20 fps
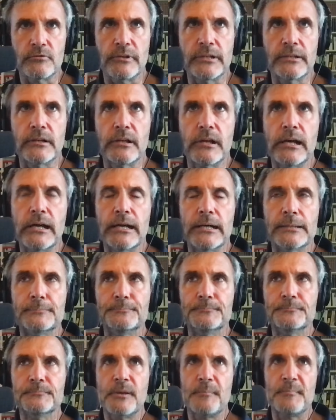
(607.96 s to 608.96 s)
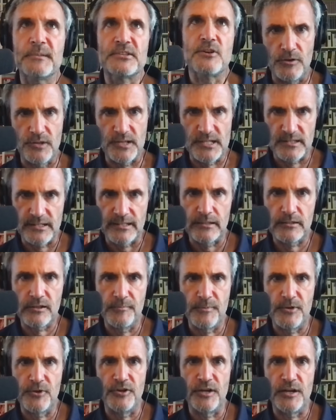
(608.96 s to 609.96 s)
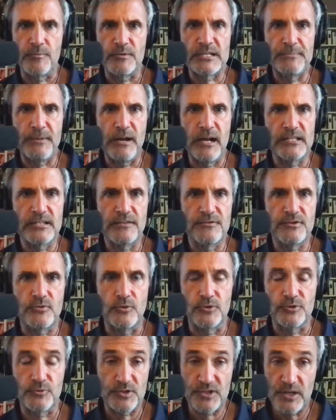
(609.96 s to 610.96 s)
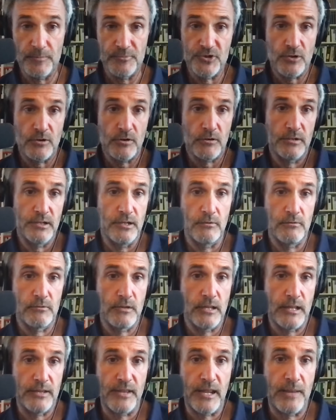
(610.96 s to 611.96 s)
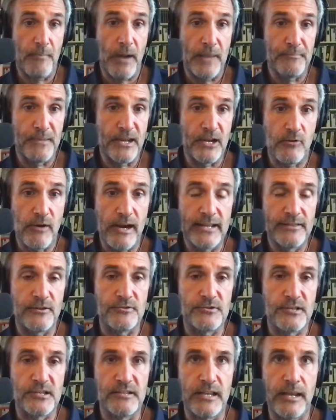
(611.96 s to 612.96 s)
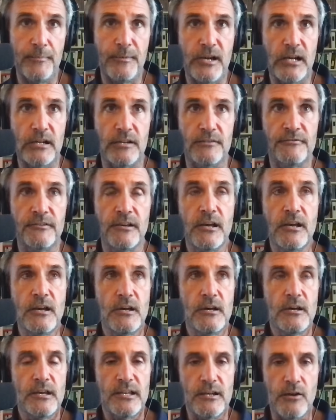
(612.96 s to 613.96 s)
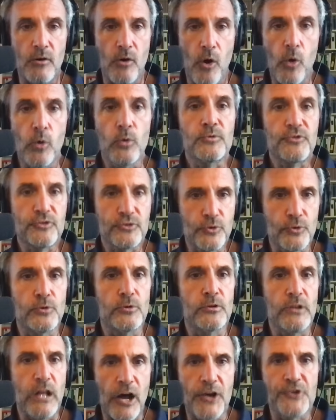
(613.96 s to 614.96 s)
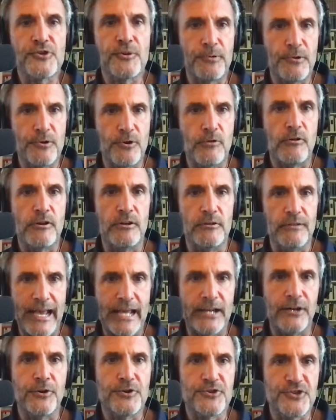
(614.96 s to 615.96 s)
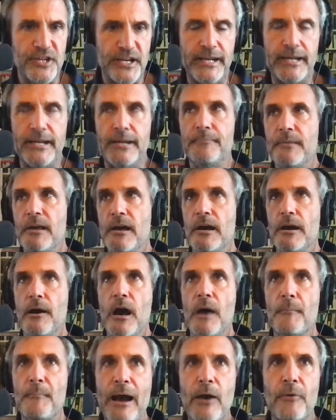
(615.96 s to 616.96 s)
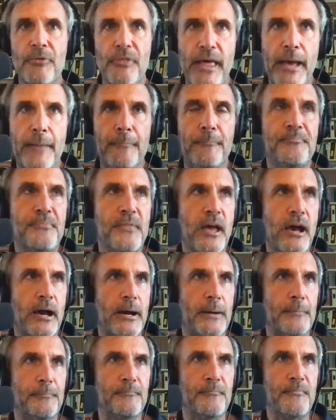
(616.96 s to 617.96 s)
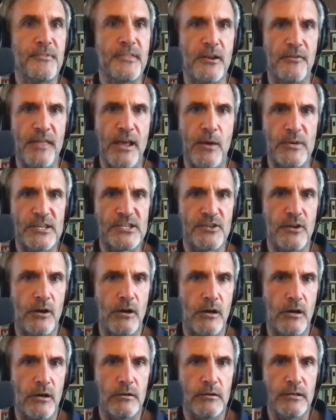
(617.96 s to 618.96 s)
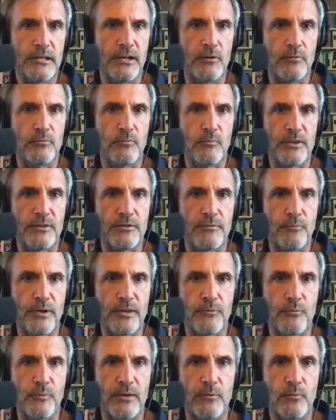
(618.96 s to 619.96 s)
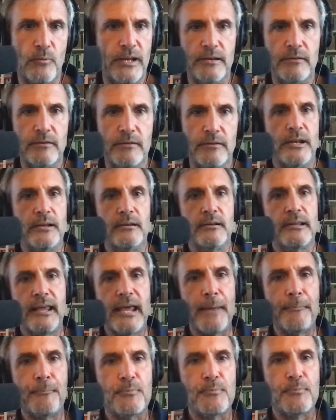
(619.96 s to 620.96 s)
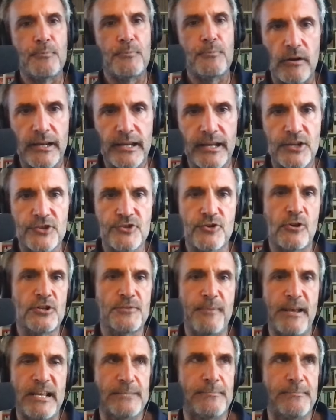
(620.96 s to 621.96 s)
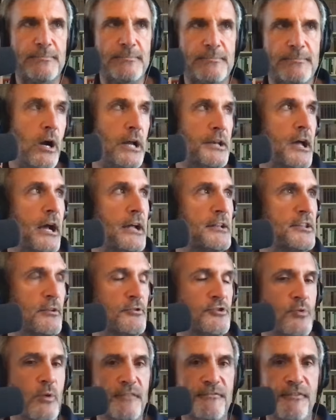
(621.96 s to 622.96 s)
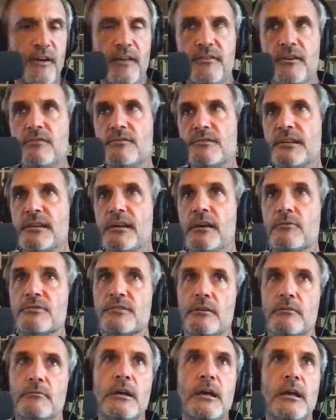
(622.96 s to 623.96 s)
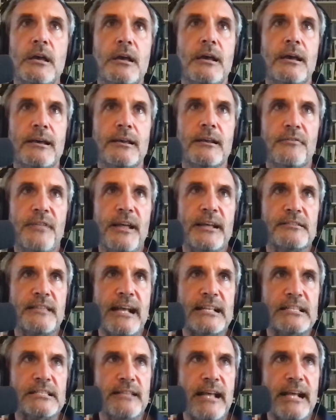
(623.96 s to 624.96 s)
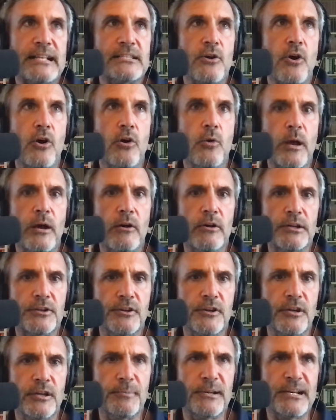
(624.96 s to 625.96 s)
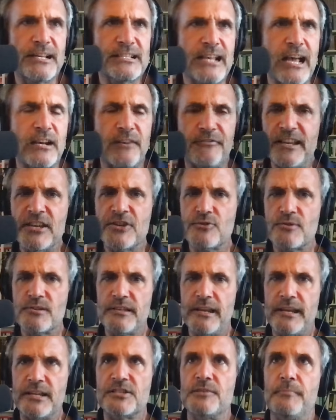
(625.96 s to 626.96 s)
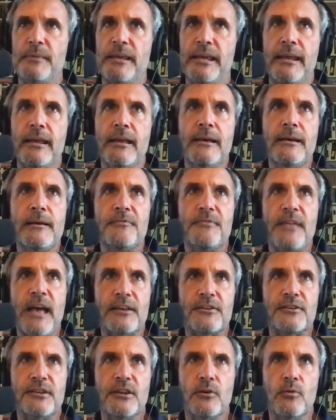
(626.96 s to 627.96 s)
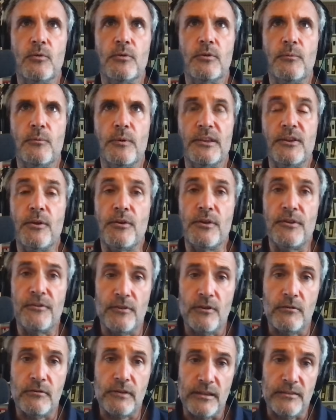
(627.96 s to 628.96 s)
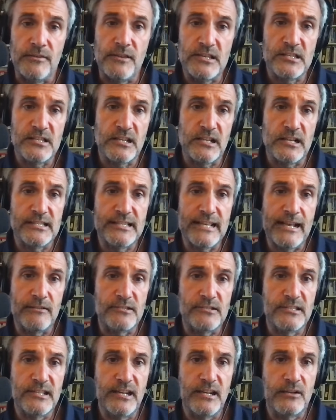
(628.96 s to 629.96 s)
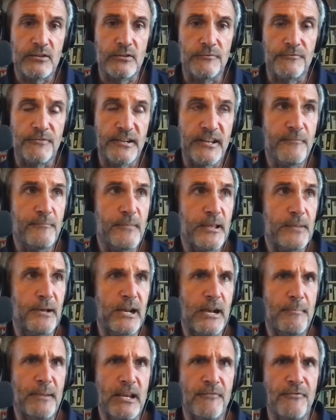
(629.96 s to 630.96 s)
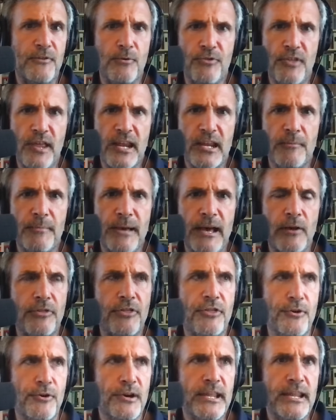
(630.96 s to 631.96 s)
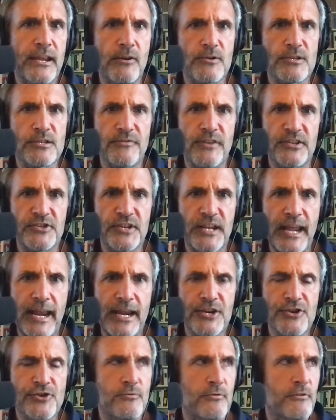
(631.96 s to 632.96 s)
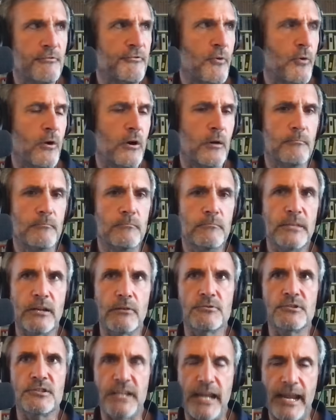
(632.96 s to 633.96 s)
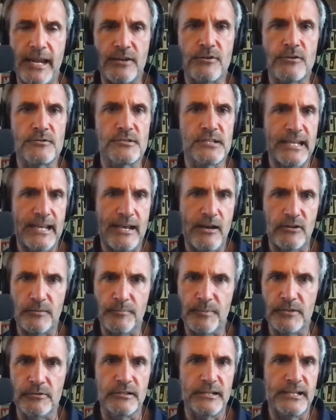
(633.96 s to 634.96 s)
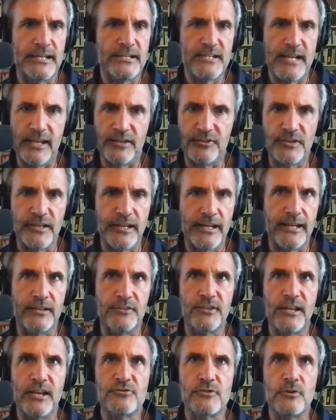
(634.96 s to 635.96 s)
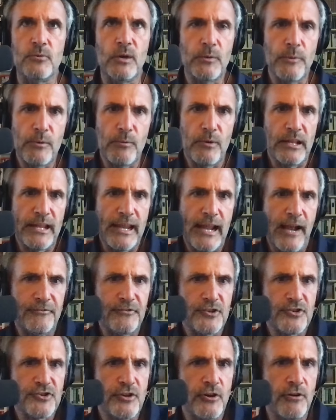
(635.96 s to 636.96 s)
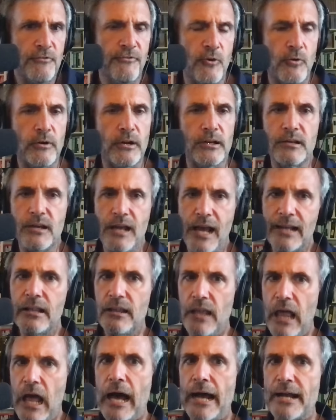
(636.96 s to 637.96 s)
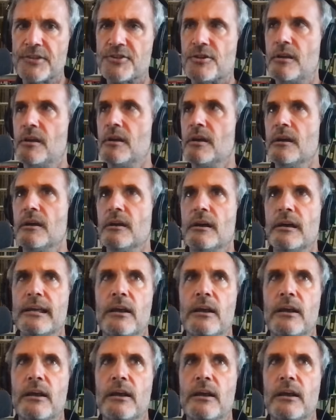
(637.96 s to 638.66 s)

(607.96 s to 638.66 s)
children, um, like all these little community responsive schools, which I'm sure, you know, they, they, might be great. There's the same kind of, you know, old school entrepreneurial energy uh, about them, um, you know, that we saw, you know, with, with when, when, when KIPP was starting in a church basement or whatnot, you know, 25 years ago. So, you know, that, that's, that's all well and good, but it's kind of interesting to me that, you know, when you okay this is going to sound cynical forgive me but i mean if you think about 30 years of education reform you know standards accountability testing etc what do we really have to show for it not a lot